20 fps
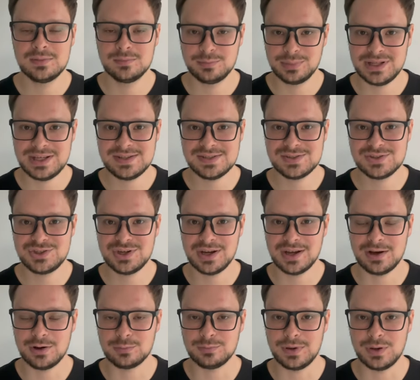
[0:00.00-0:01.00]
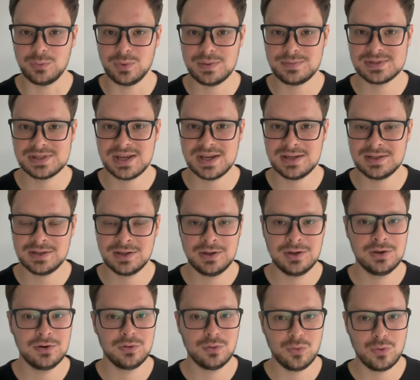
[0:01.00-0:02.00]
Please check out my website
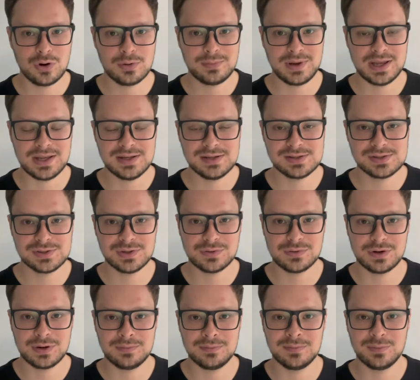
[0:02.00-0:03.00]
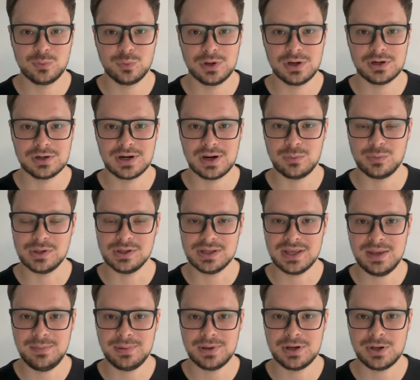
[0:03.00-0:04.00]
or my Instagram, where I will
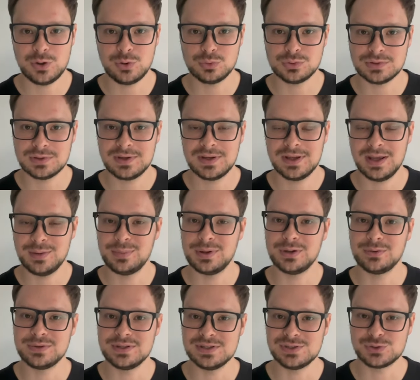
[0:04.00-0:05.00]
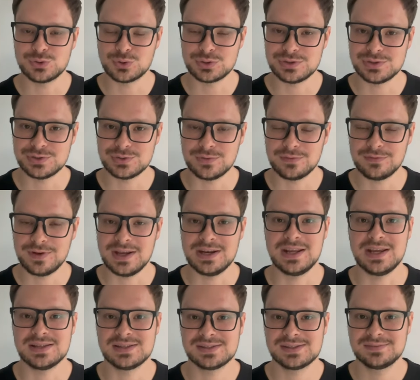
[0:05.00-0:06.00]
keep a note about these sources of
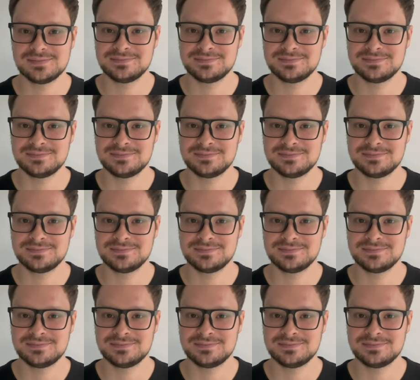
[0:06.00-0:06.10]
finance.